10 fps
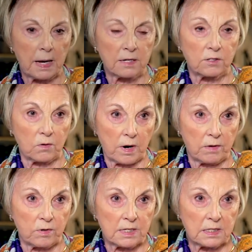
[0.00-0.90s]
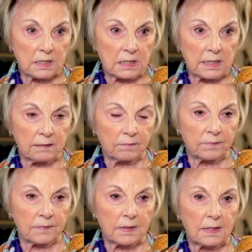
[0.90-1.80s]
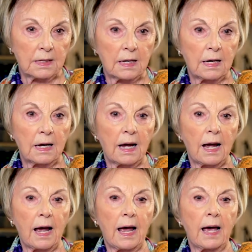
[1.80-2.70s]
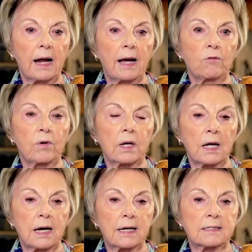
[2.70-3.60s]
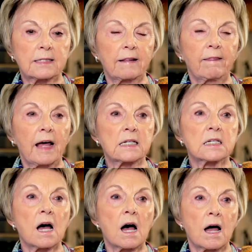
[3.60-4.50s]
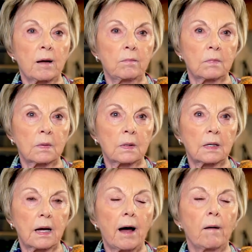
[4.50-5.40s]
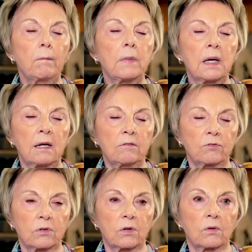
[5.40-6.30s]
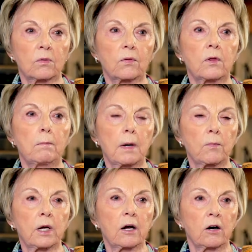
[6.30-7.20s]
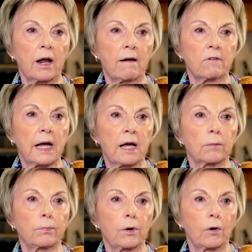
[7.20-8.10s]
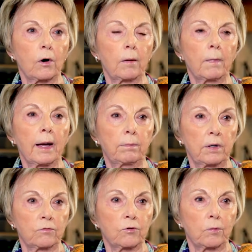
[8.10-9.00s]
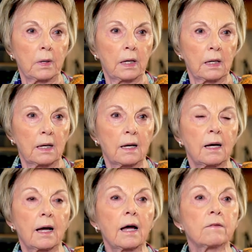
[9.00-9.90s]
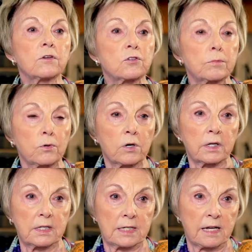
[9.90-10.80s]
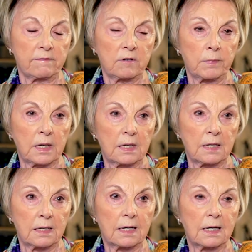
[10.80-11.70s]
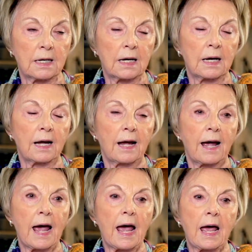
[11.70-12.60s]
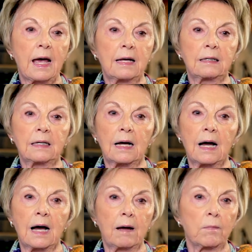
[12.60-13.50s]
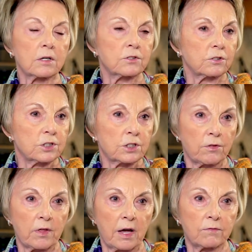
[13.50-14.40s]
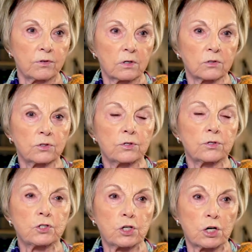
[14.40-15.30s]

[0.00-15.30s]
passed away recently, and I realized at that time how meaningful the Memory Care Navigator program had been for me and the support it had given me. And I am also so thankful to the